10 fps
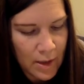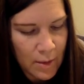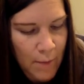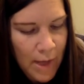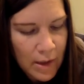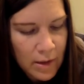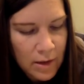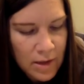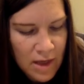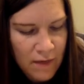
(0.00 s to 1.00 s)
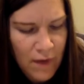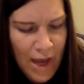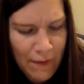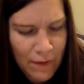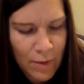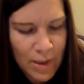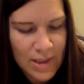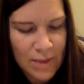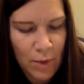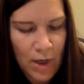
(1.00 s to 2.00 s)
Micah looked up, every bit as
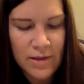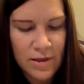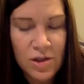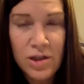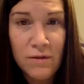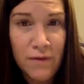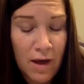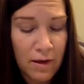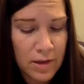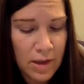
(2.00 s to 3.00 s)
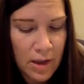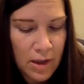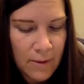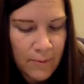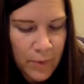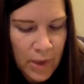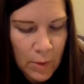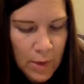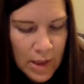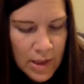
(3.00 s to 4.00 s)
surprised as she felt. He
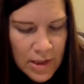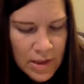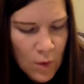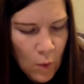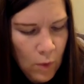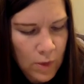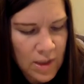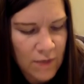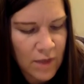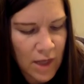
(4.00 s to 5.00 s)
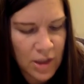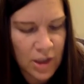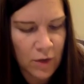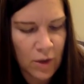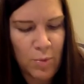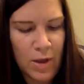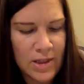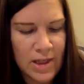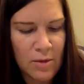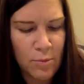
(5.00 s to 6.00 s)
released his hold as if touching her had been
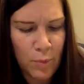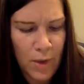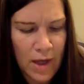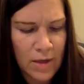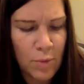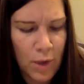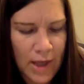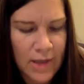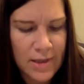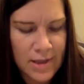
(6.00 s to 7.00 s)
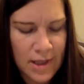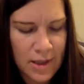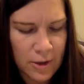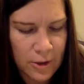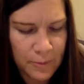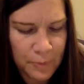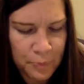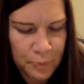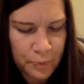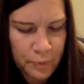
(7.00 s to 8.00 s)
as unplanned as seeing her.
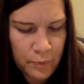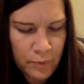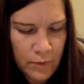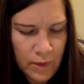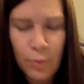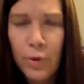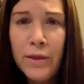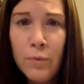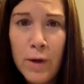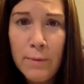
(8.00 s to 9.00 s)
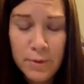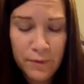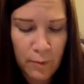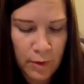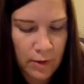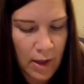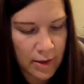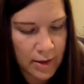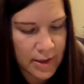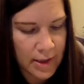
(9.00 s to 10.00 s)
Breath whipped from her
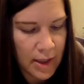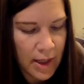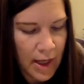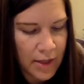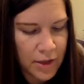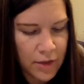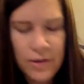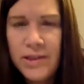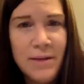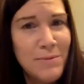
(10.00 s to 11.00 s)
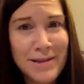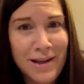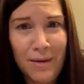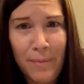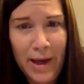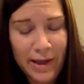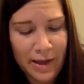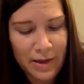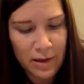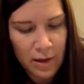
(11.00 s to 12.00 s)
lungs, and she couldn't seem to suck it back
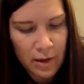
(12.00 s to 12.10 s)
in,